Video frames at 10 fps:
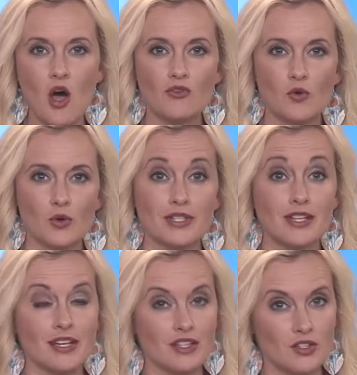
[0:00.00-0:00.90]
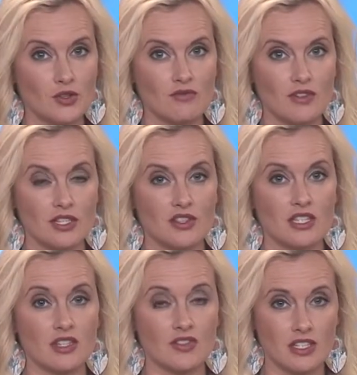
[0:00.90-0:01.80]
For tickets, you can visit the
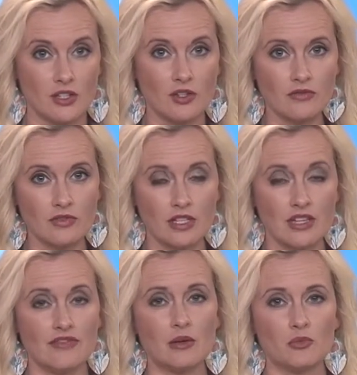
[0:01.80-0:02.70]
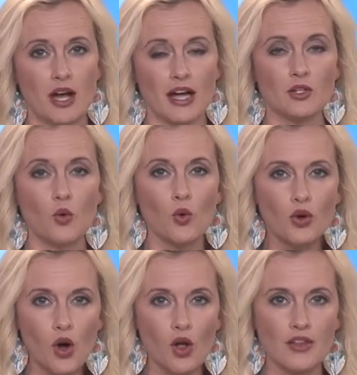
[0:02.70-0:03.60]
Civic Center, Eventbrite, or
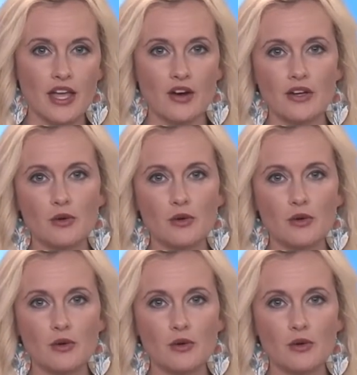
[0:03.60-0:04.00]
call the Area